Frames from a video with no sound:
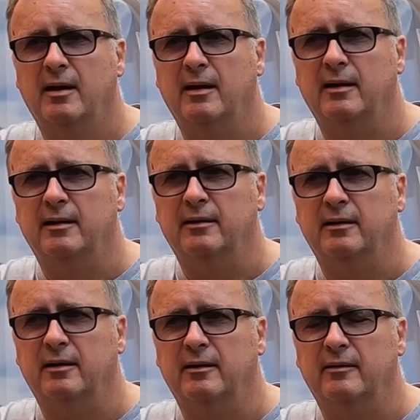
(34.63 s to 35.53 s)
and
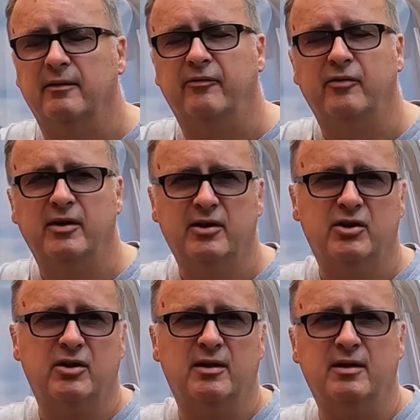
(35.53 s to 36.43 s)
the
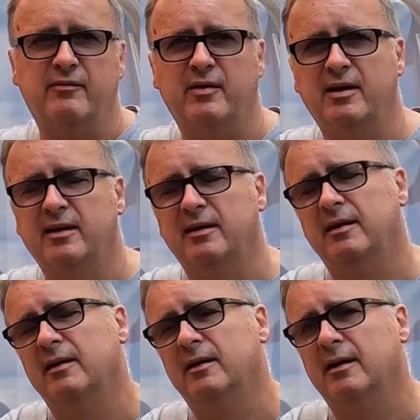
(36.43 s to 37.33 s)
fridge in the van
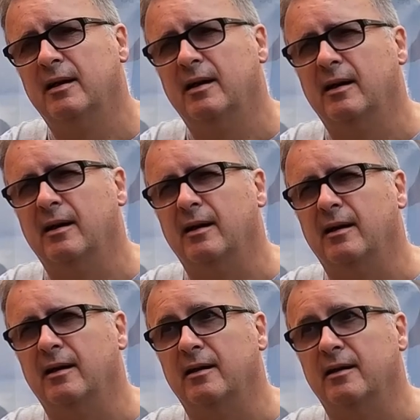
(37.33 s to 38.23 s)

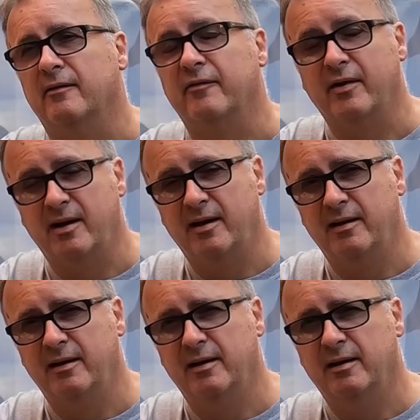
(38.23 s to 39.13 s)
and a
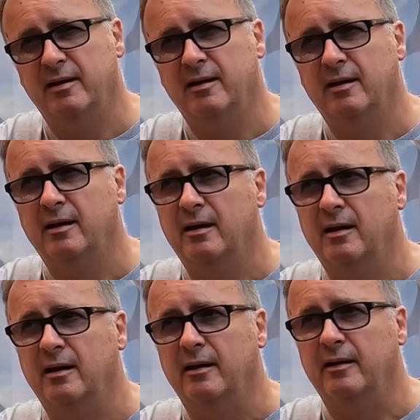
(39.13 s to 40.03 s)
fan
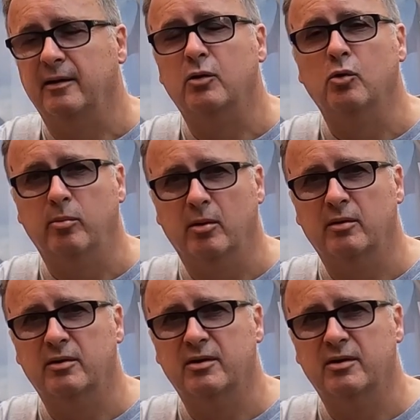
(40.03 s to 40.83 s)
and a cool box.